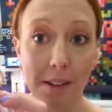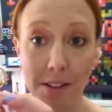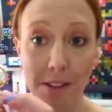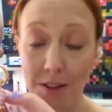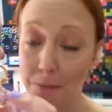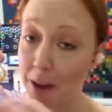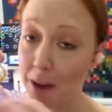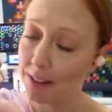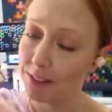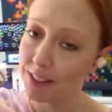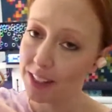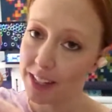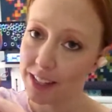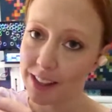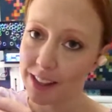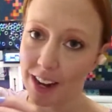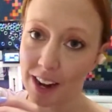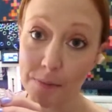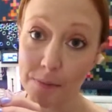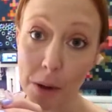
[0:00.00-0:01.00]
You might have
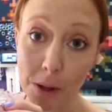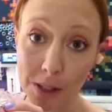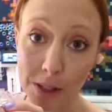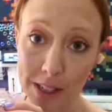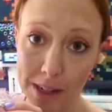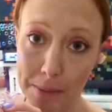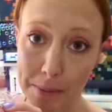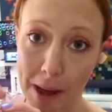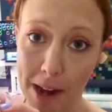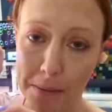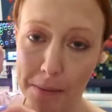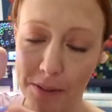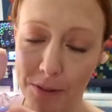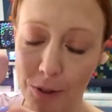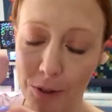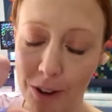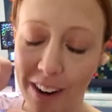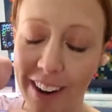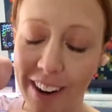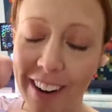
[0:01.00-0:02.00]
seen that I've posted about it
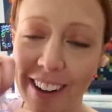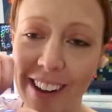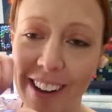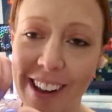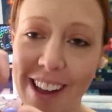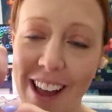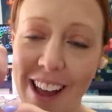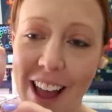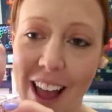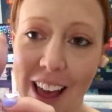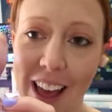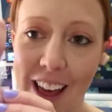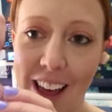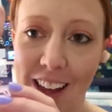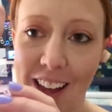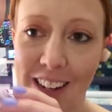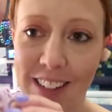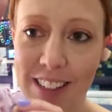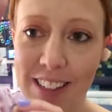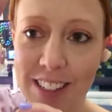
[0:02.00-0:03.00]
before,
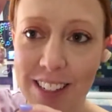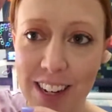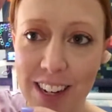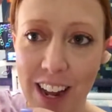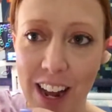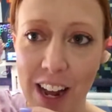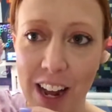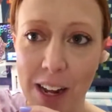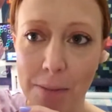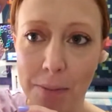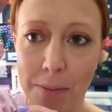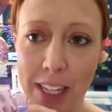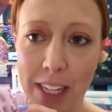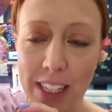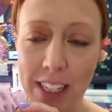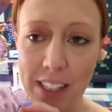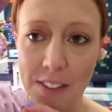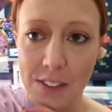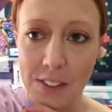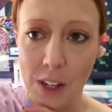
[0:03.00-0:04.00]
and
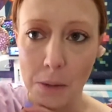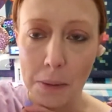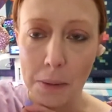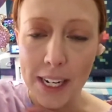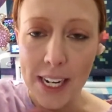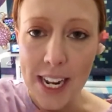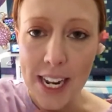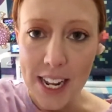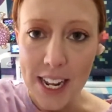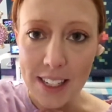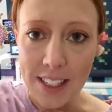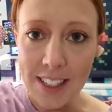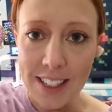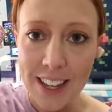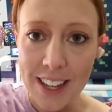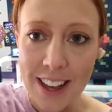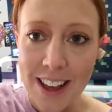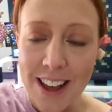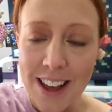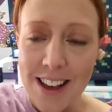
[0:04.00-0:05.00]
he lives on my keys.